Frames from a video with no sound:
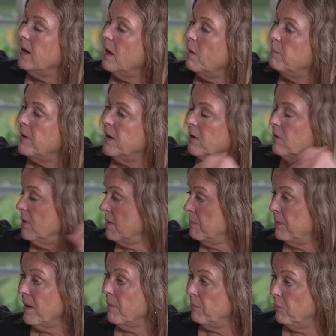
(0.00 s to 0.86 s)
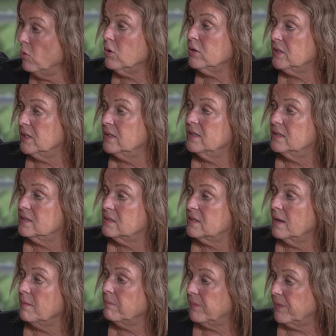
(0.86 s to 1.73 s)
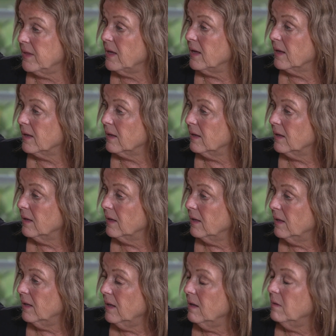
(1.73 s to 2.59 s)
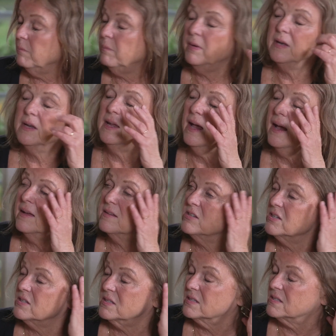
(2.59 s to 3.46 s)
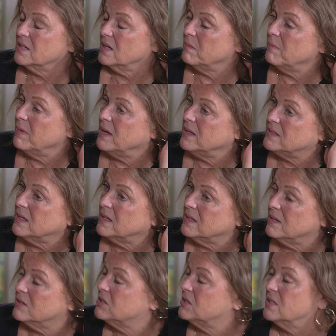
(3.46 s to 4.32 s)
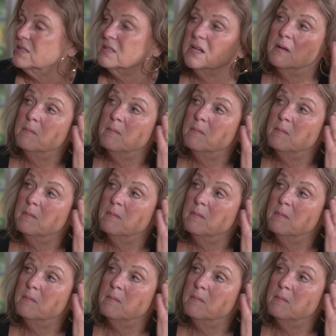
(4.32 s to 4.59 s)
I'll bet Grandpa Polk did the same thing. But yeah, it just is an amazing, it's just an